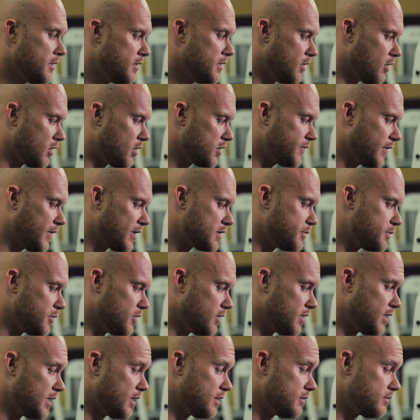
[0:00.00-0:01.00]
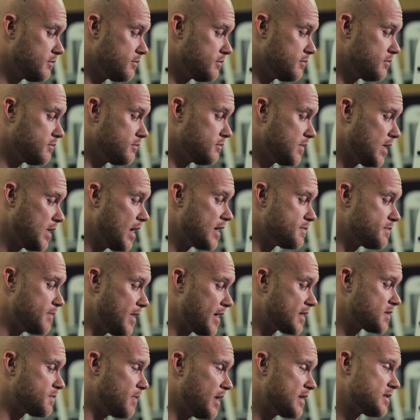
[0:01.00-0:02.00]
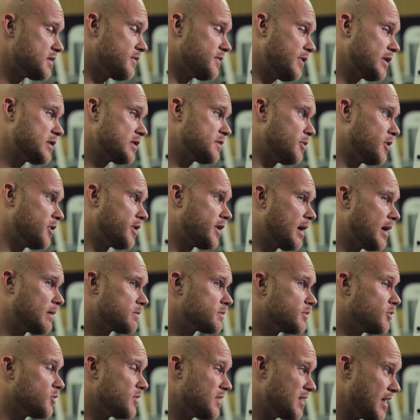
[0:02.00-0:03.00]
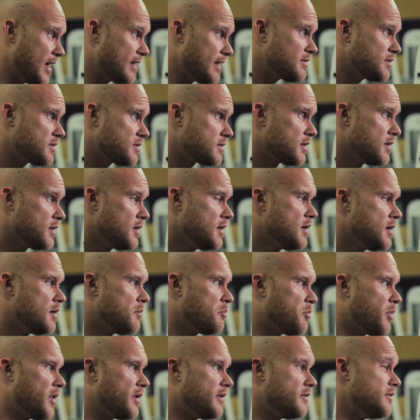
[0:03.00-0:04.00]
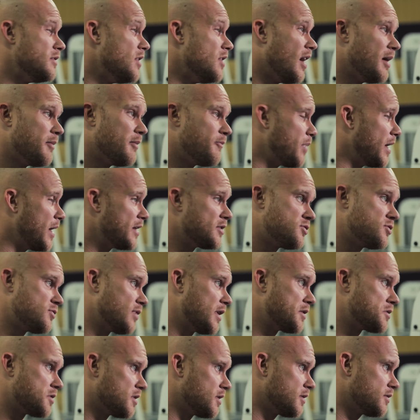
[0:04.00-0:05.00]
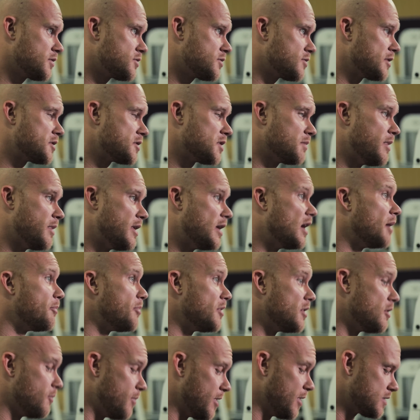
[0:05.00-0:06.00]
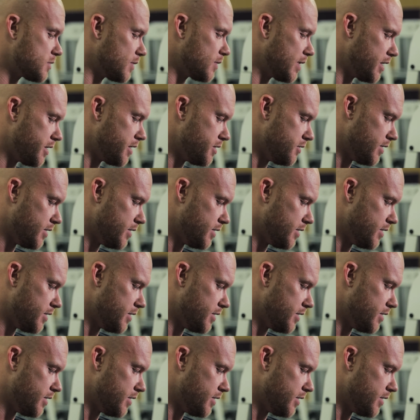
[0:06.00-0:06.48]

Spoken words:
Or is flexibility, is maximizing flexibility optimal? Yes, but not by stretching. Stretching may not be the best way to do